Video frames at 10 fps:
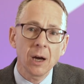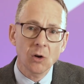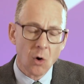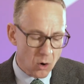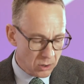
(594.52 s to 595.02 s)

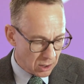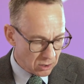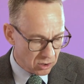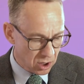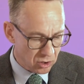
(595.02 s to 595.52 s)
in order
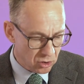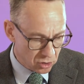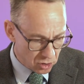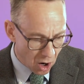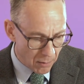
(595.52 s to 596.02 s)
to
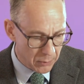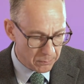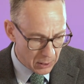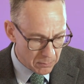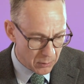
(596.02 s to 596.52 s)

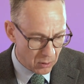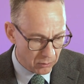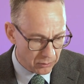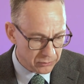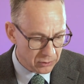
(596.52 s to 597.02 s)
stop
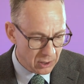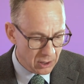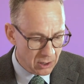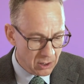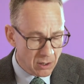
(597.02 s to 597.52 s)
pupils
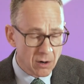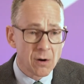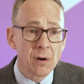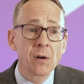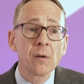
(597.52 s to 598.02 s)

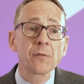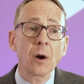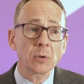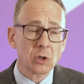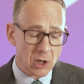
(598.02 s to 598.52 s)

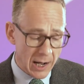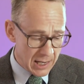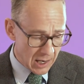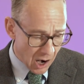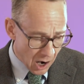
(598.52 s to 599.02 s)
from
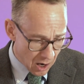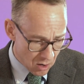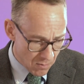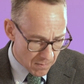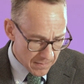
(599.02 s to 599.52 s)
staying at
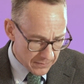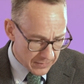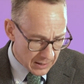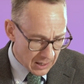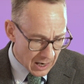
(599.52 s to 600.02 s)
home
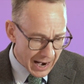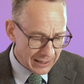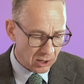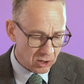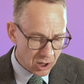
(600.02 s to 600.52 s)

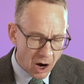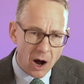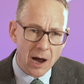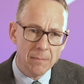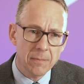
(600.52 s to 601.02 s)
at a
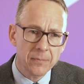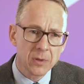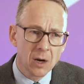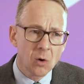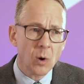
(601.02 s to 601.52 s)
time
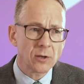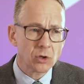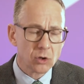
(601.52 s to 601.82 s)
when